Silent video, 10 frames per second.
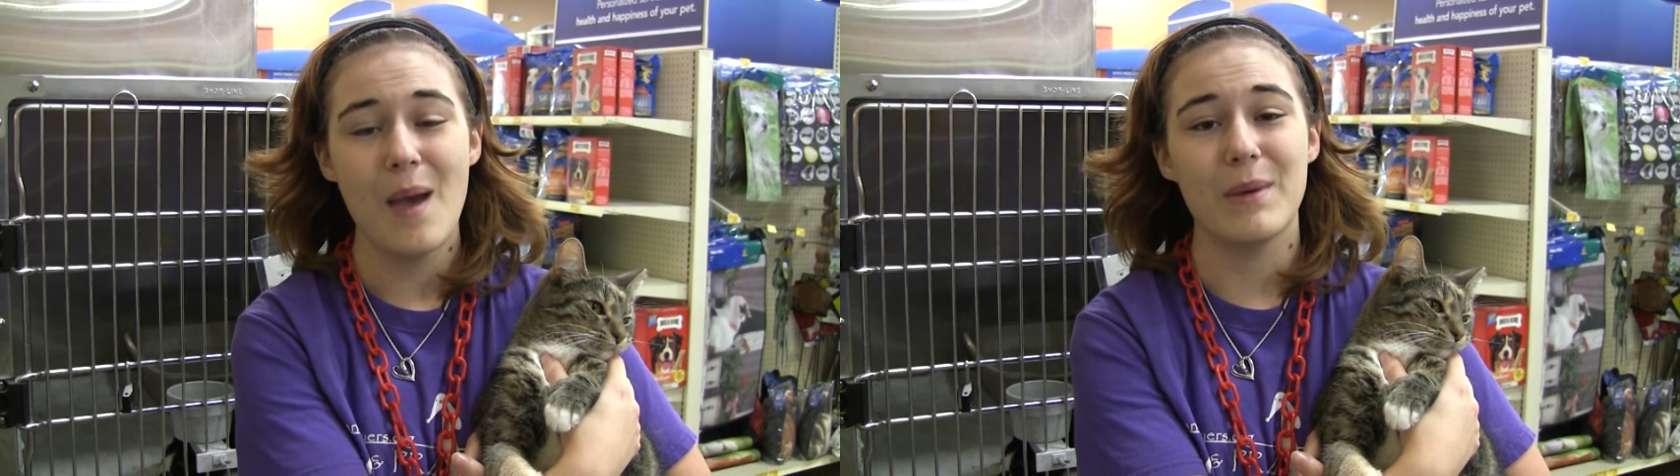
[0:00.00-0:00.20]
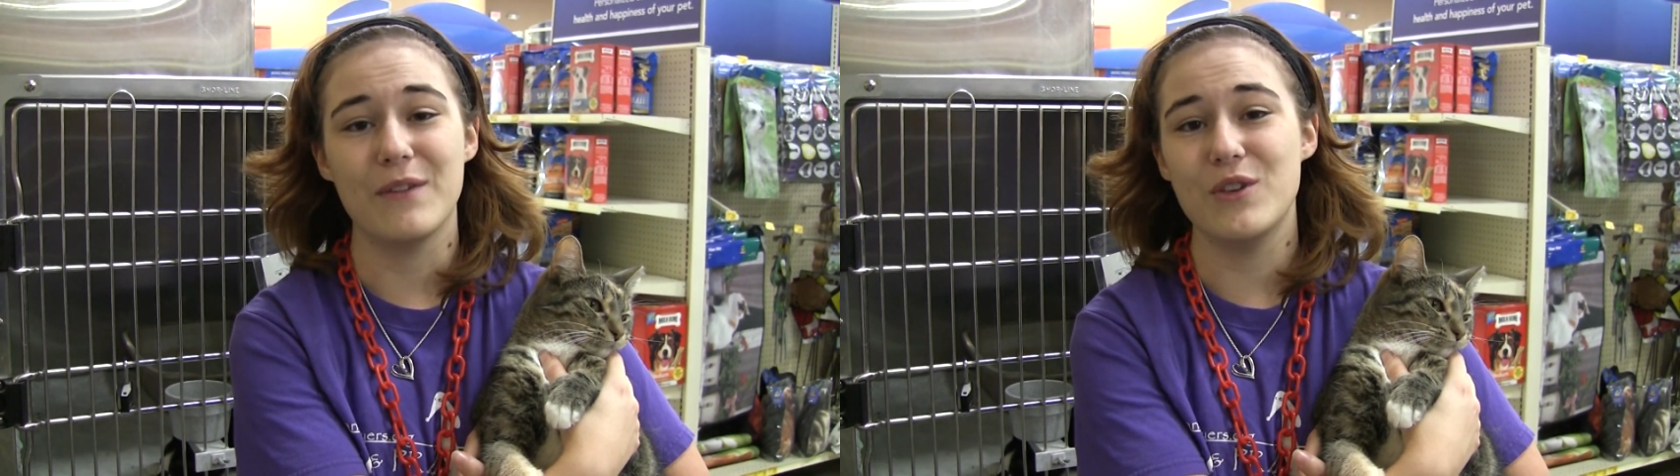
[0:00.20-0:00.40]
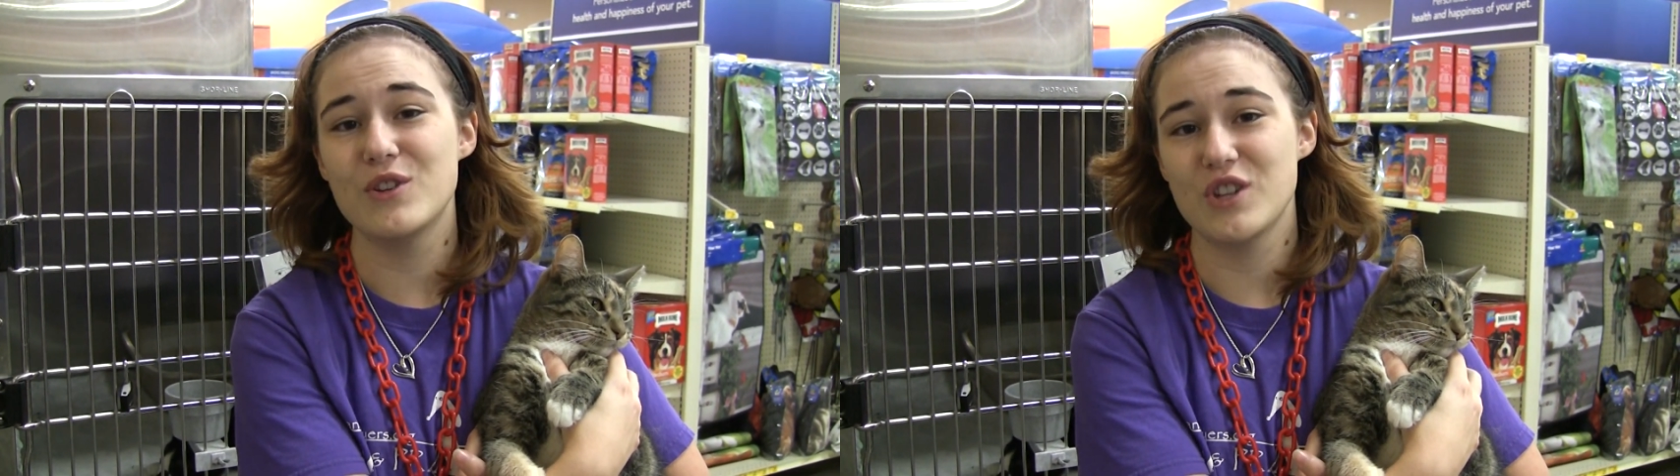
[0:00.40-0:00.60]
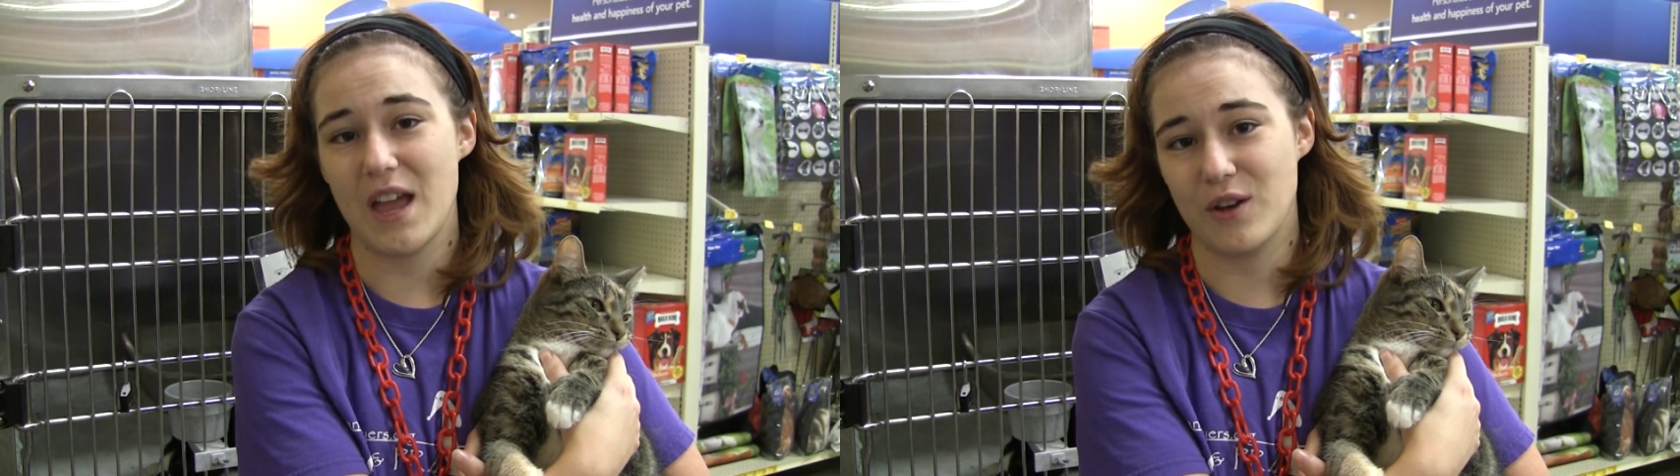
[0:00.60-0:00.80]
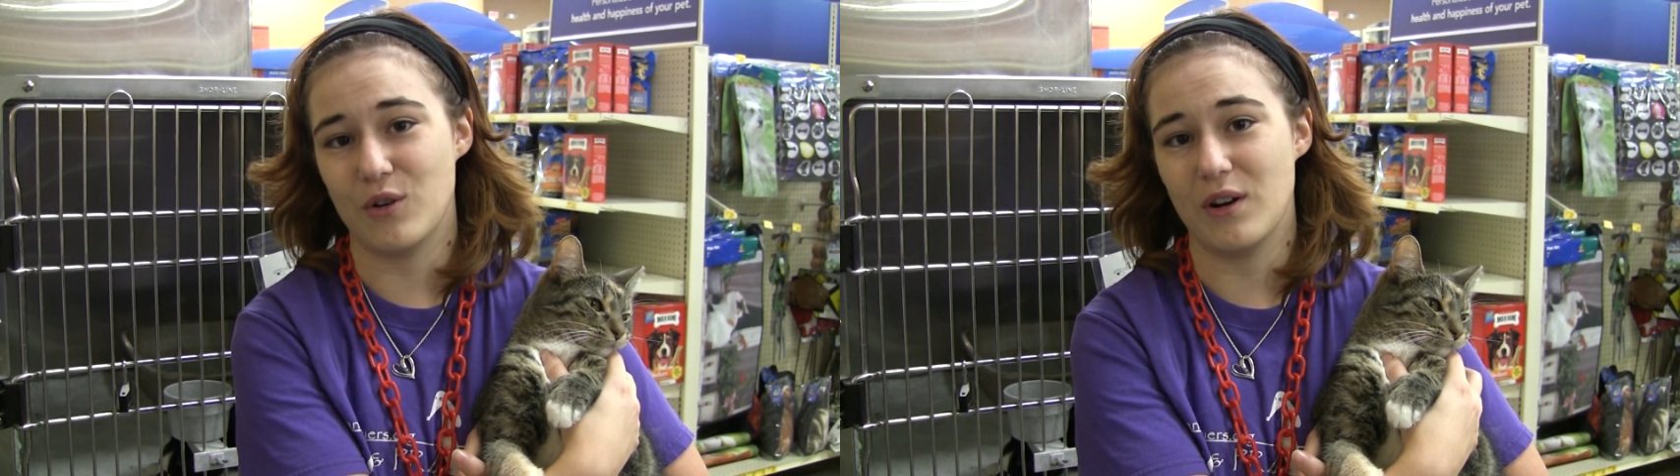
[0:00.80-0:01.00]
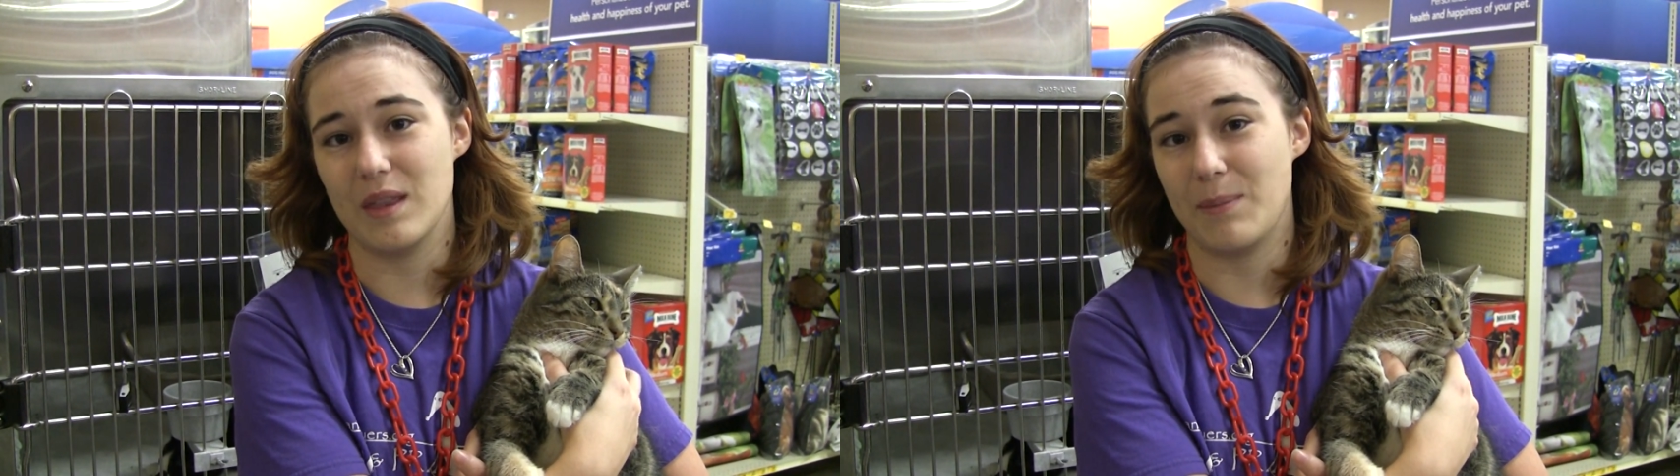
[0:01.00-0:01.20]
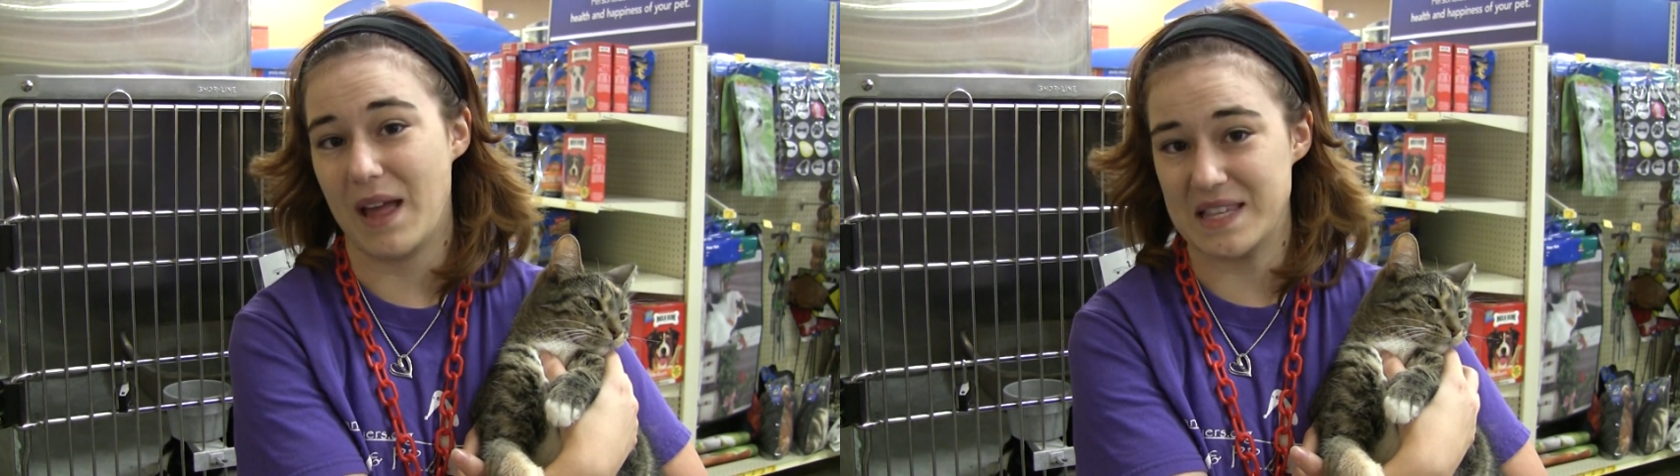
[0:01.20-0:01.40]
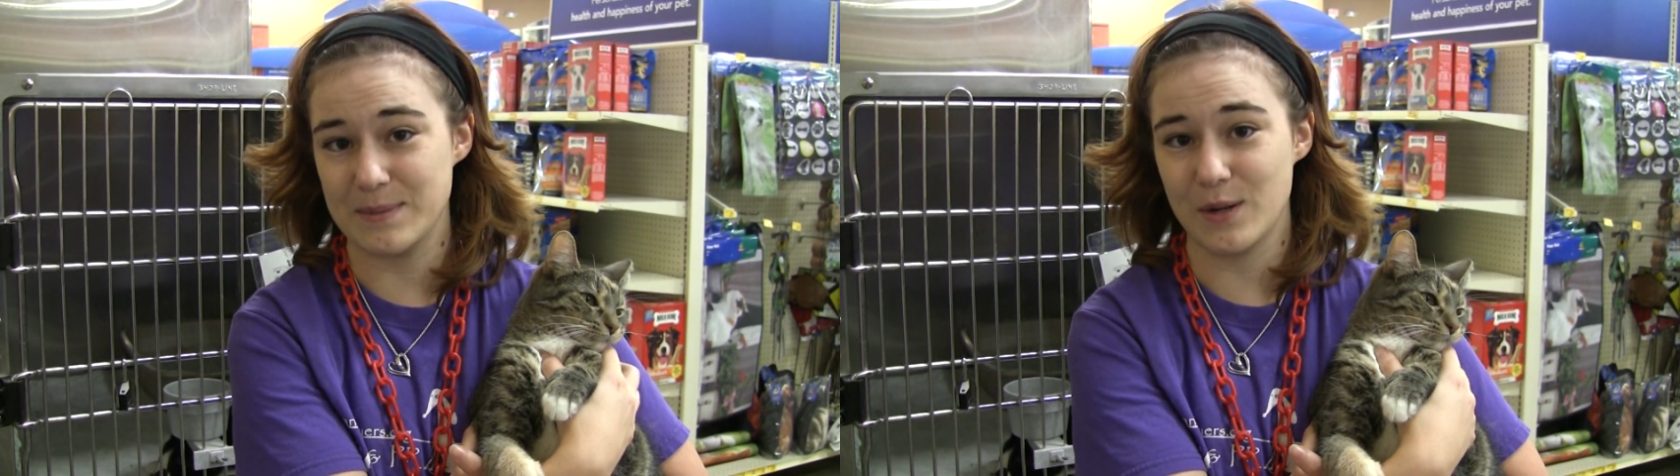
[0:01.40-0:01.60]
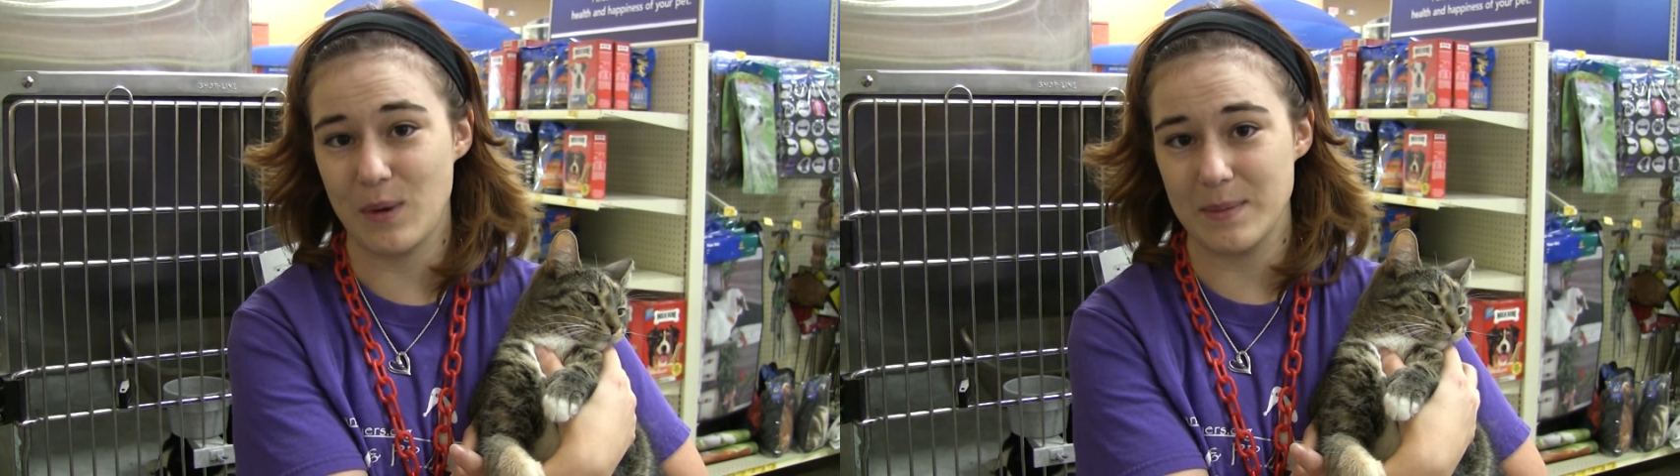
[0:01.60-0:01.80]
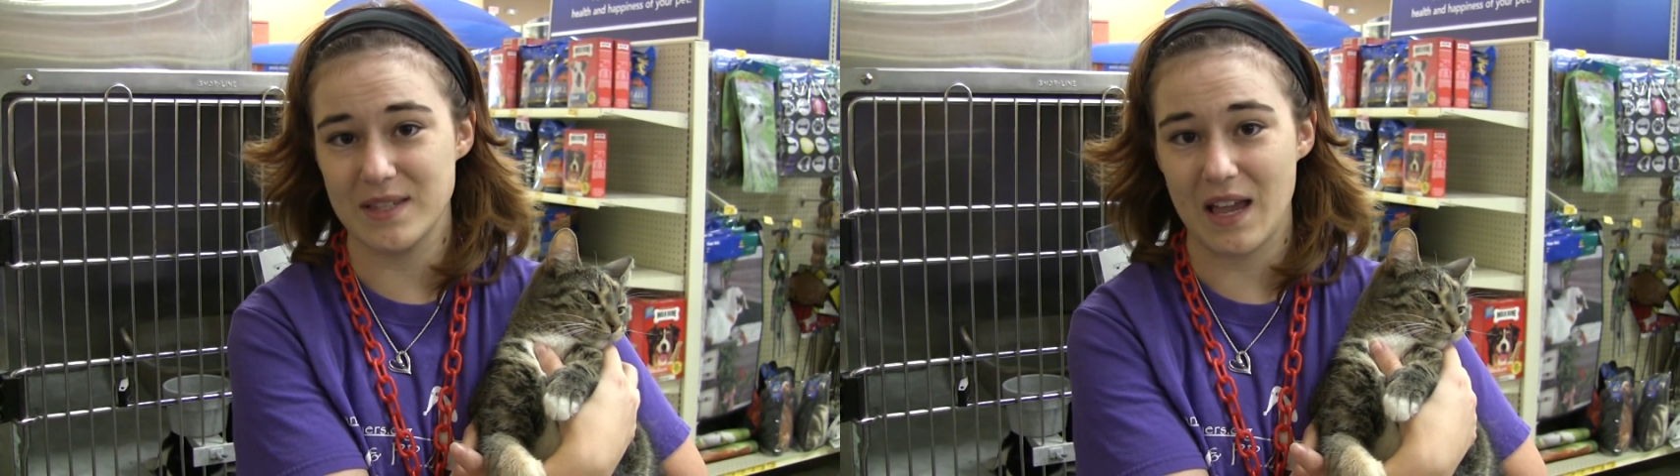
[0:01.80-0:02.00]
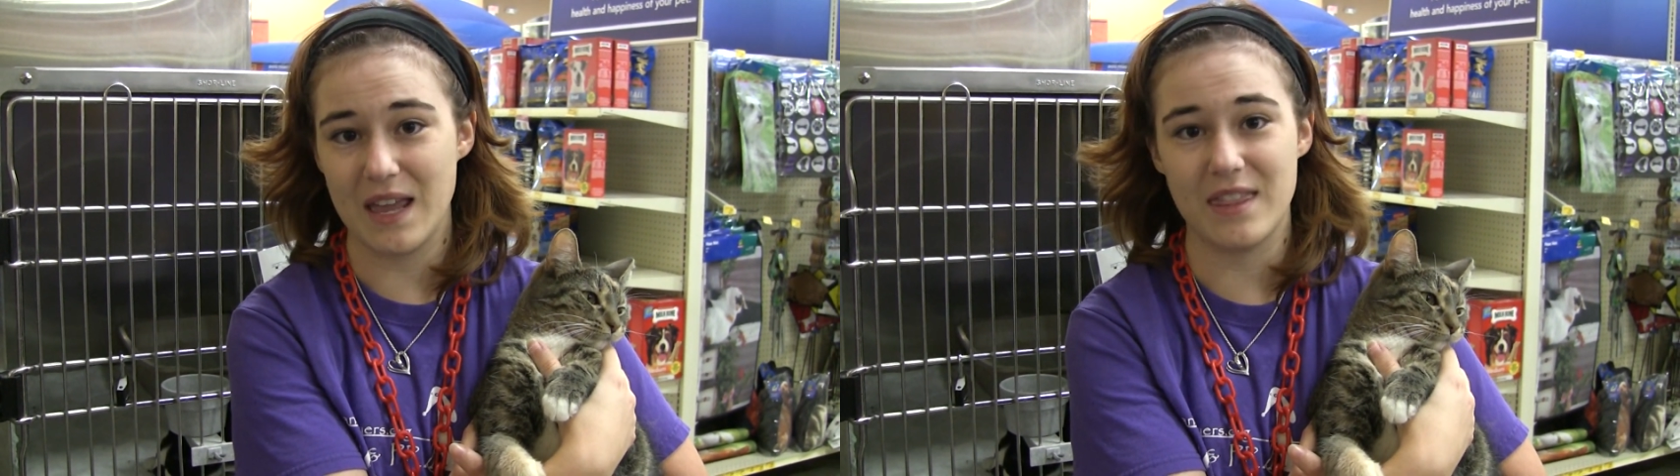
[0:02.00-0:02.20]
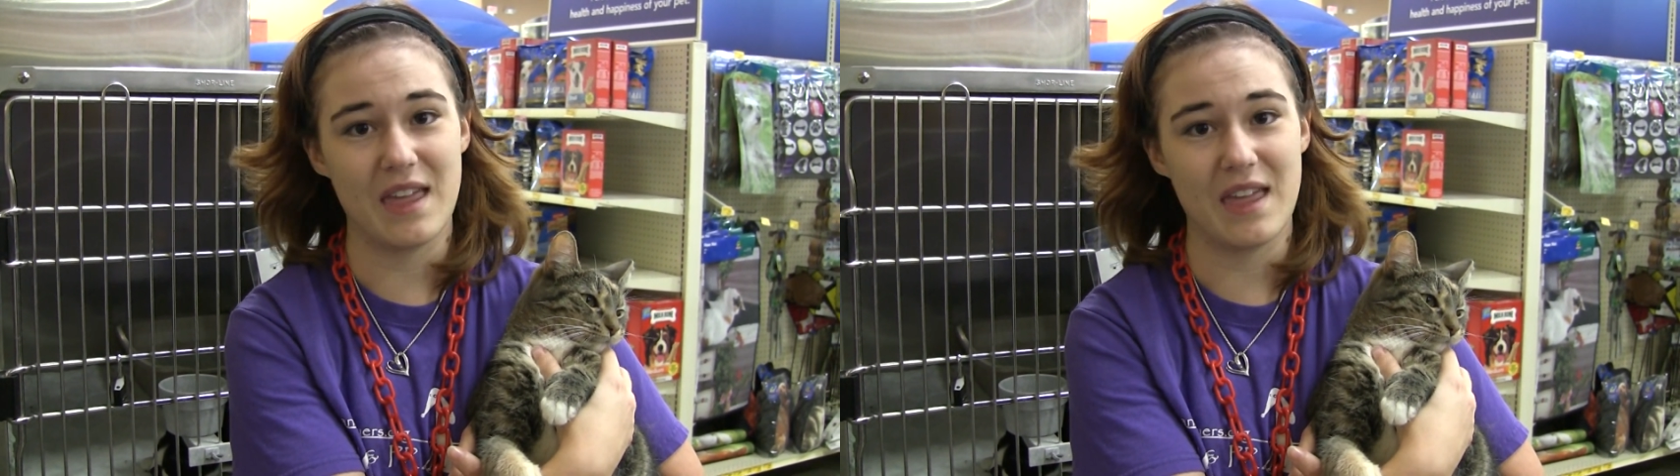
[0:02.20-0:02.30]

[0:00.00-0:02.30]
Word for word: But if you check on the PetSmart website,